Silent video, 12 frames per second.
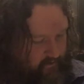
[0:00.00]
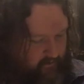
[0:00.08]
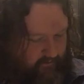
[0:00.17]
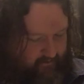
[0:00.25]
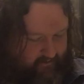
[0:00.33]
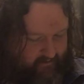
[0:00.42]

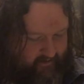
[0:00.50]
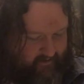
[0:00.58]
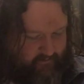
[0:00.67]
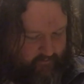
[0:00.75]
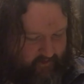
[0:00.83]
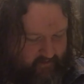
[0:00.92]
on that
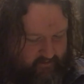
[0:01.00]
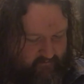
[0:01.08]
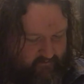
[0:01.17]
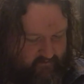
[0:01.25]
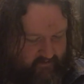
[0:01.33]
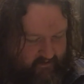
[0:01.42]
last page of
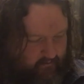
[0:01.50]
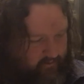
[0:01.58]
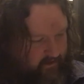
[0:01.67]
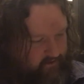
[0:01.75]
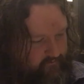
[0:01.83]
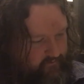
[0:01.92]
the scene,
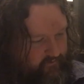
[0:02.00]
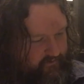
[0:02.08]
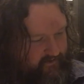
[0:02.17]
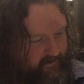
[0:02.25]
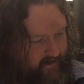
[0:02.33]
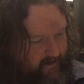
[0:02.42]
page
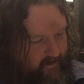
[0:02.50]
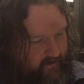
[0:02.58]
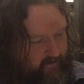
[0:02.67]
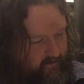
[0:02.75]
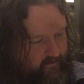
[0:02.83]
48,